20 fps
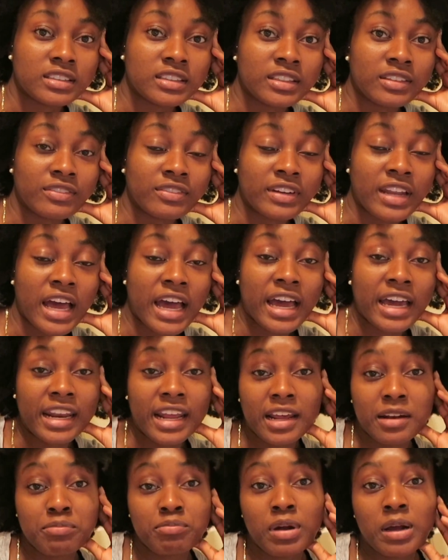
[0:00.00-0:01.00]
if not
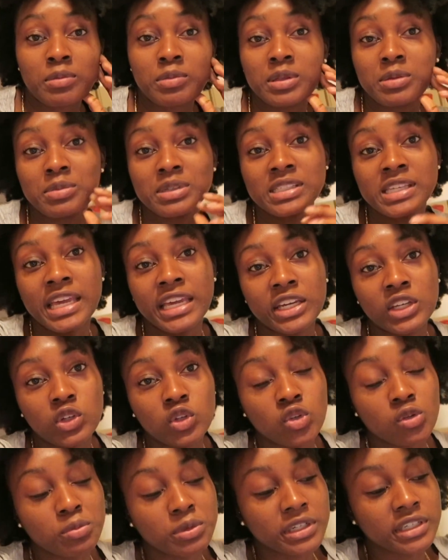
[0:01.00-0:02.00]
i'd probably be taking
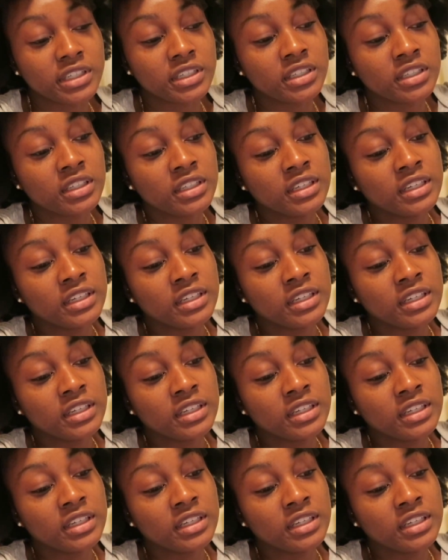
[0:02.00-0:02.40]
uber